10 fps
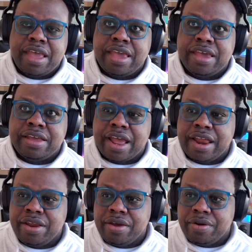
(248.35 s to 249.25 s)
and
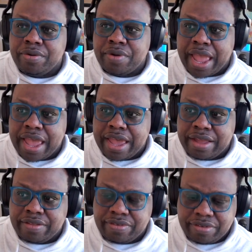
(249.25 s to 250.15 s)
I know
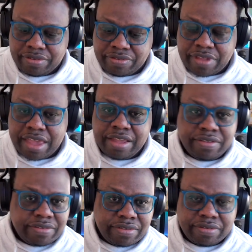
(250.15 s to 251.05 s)
at
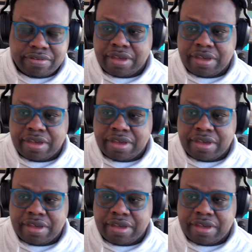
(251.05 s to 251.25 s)
states,